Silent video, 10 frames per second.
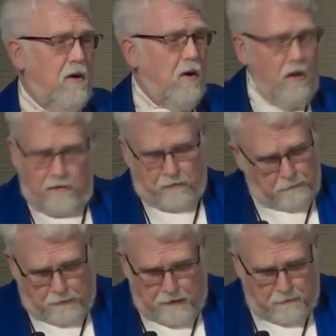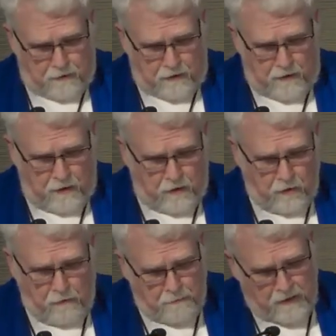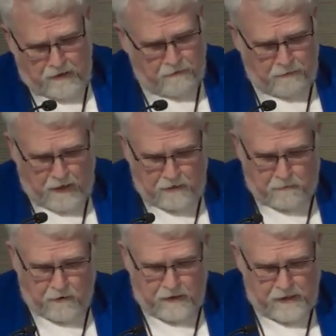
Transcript: all of the people who have been unfaithful.